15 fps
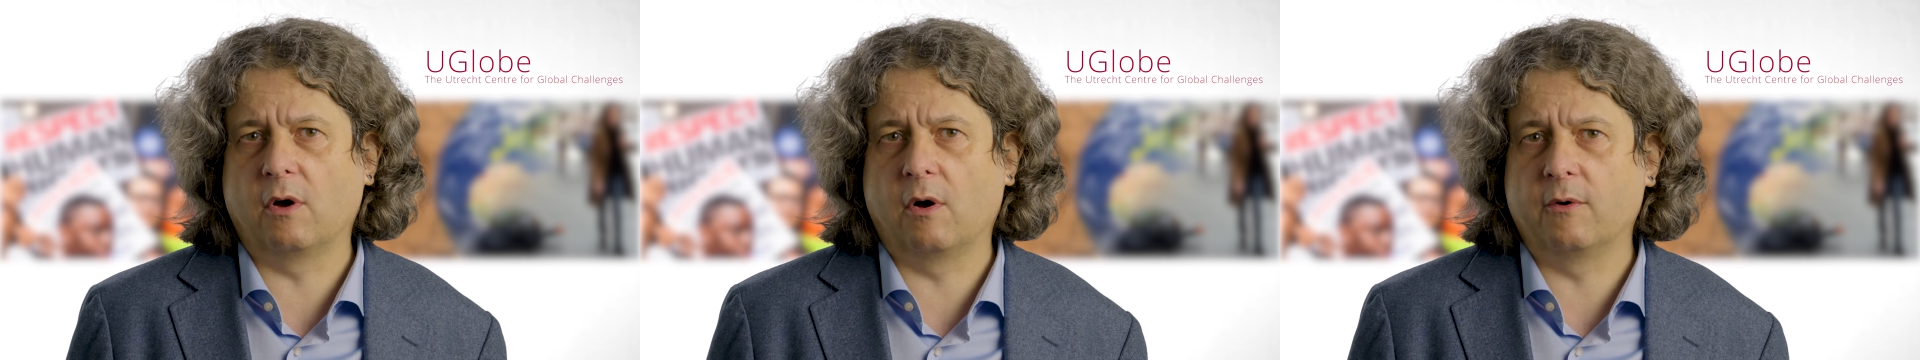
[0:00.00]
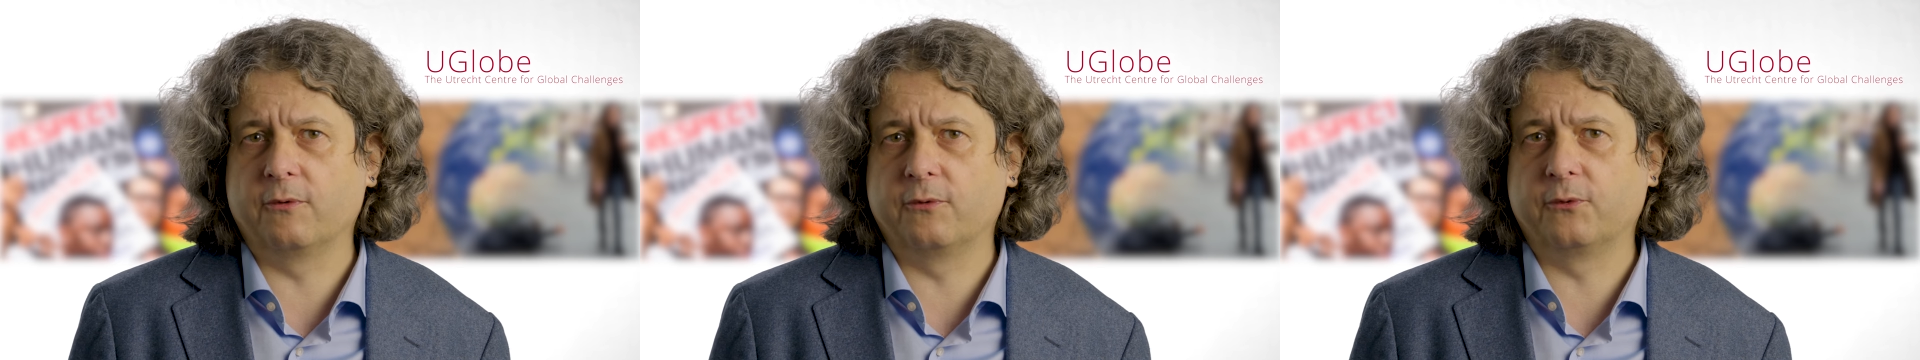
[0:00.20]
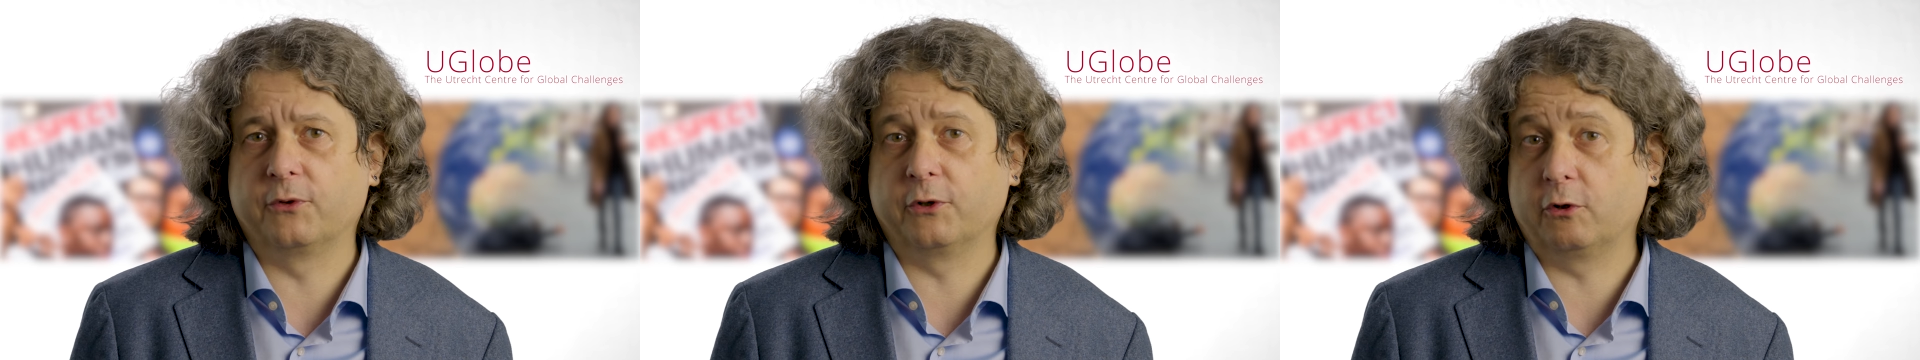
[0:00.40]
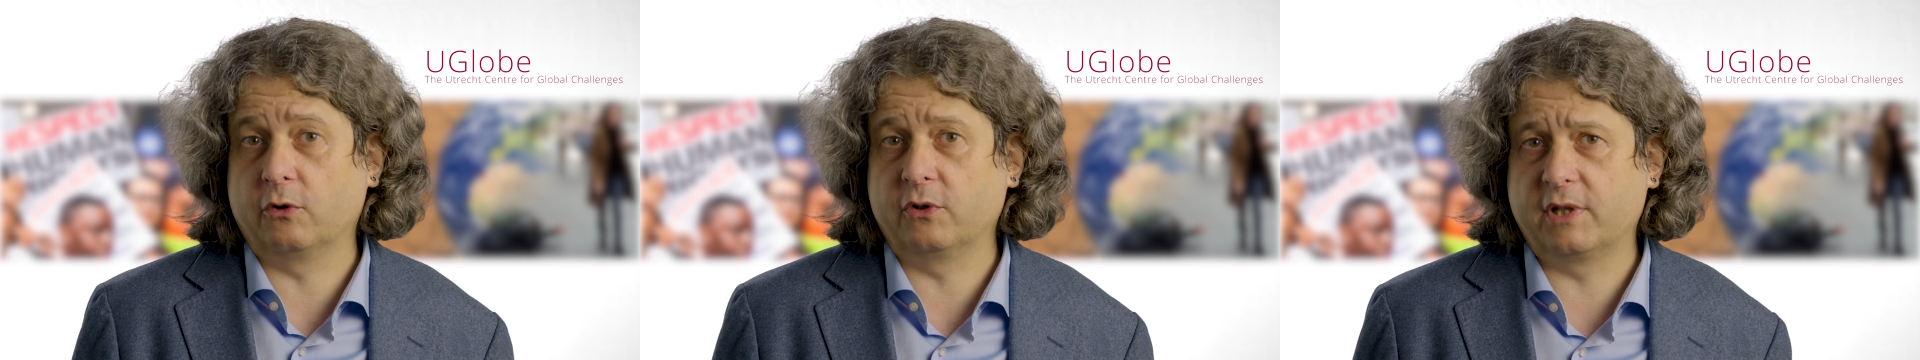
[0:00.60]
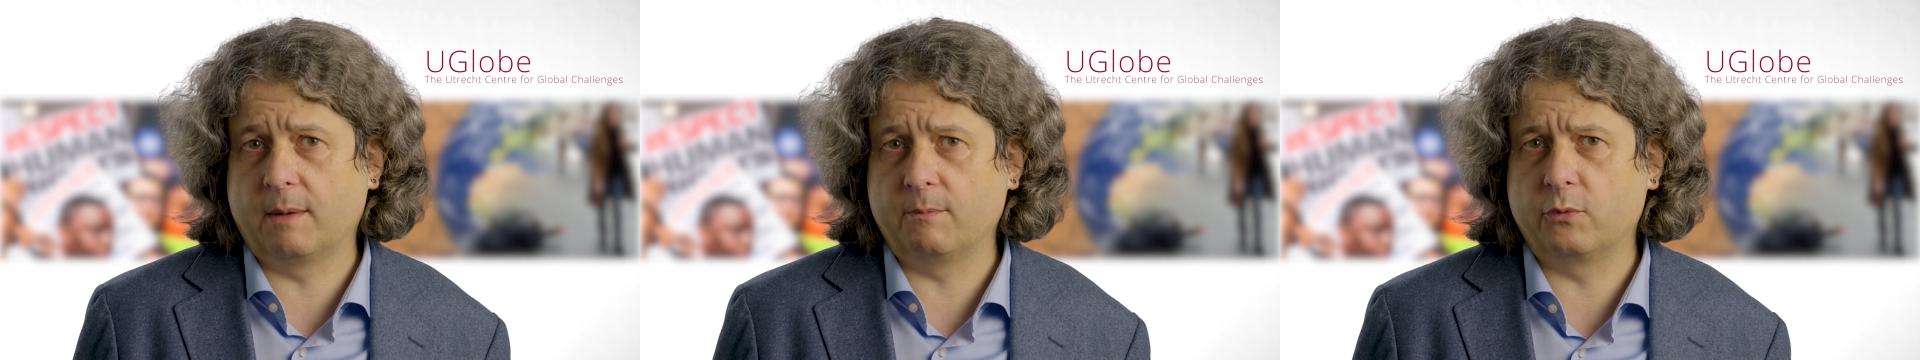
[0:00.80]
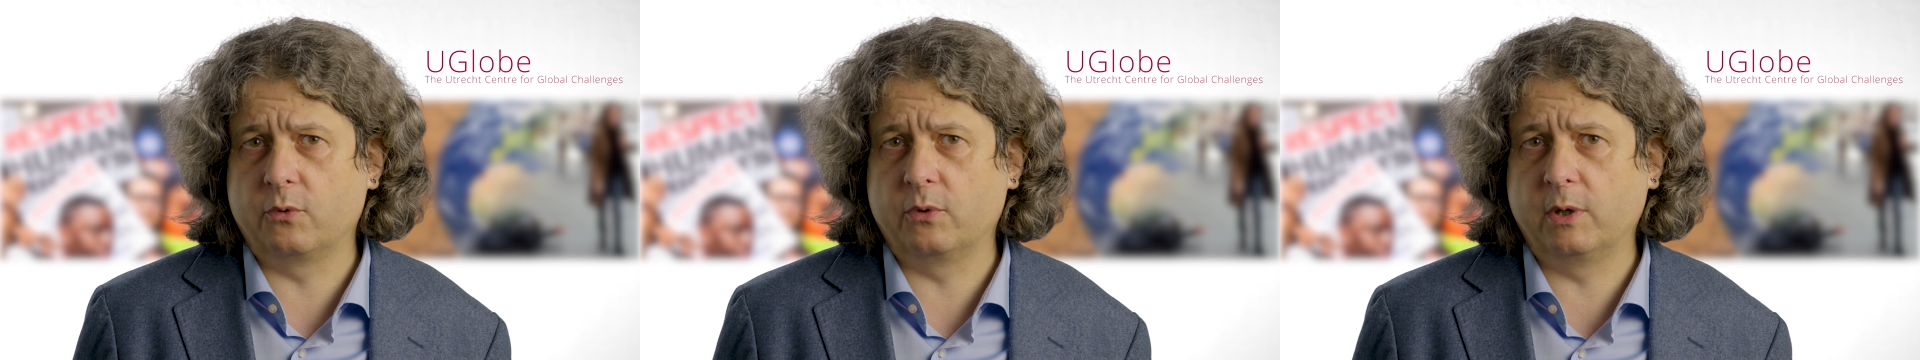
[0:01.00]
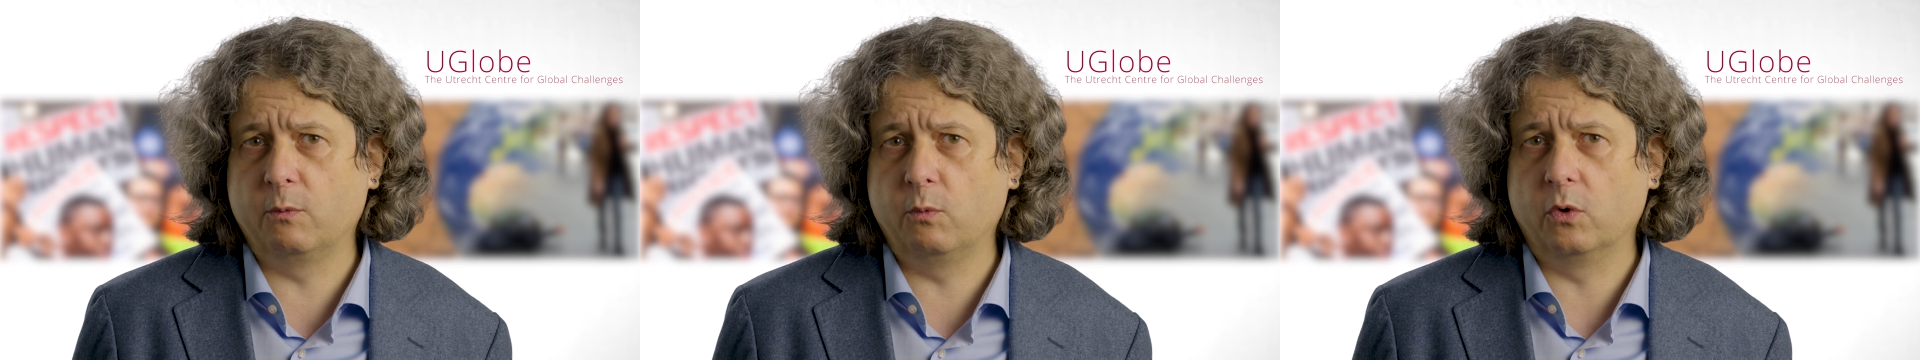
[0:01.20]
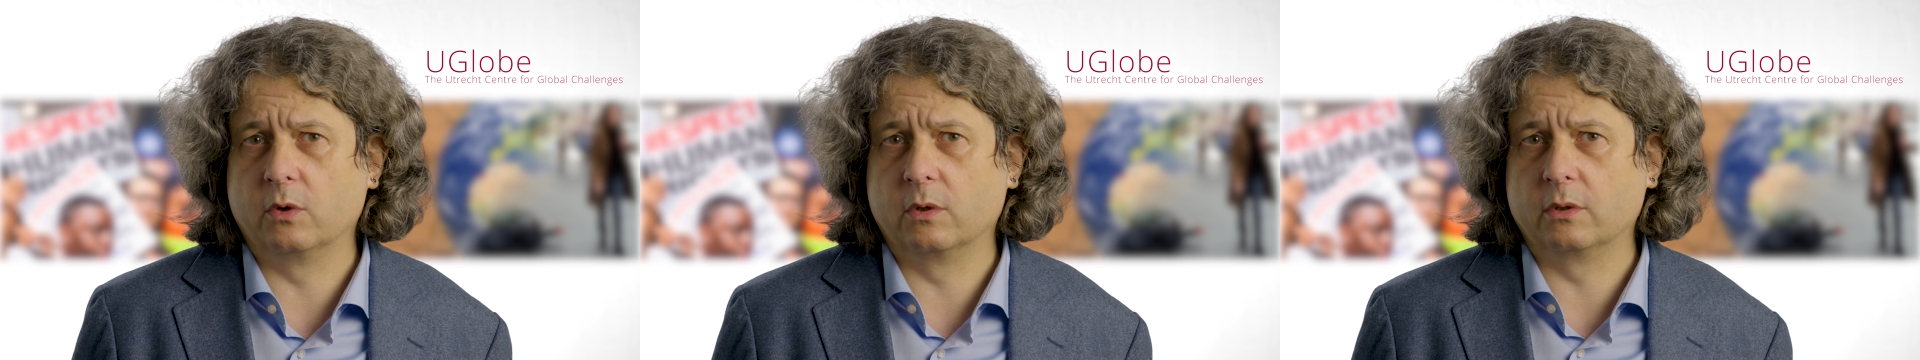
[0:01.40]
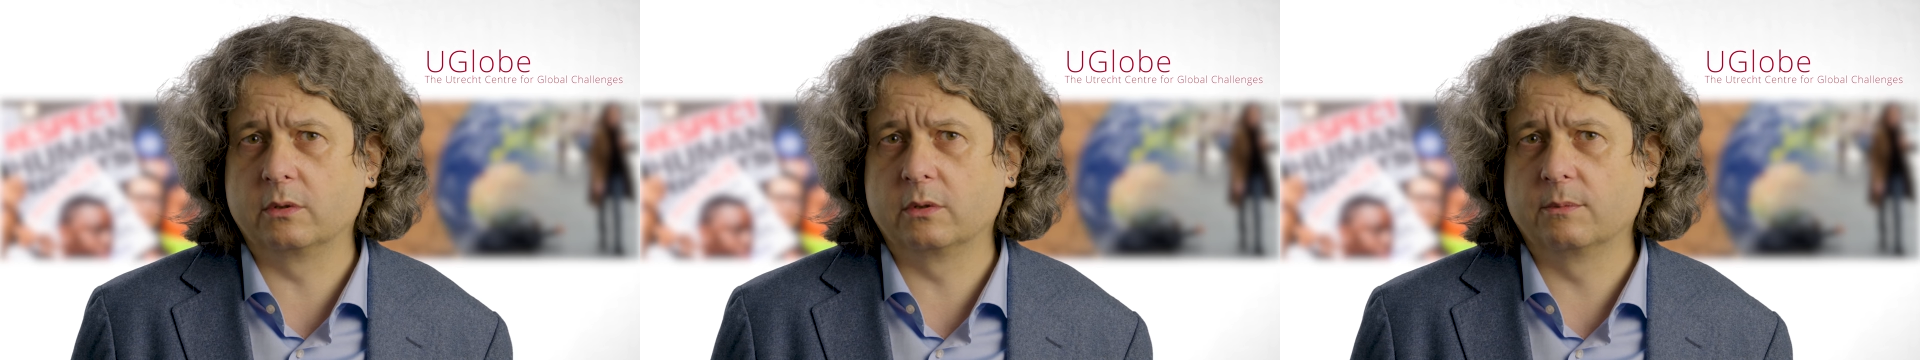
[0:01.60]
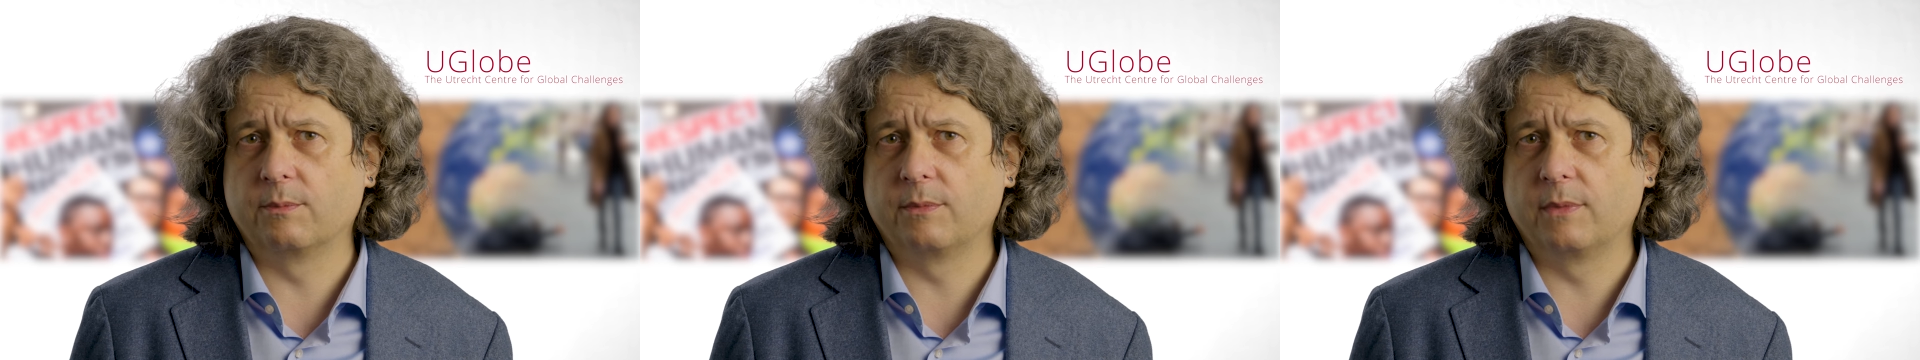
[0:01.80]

of the contemporary world.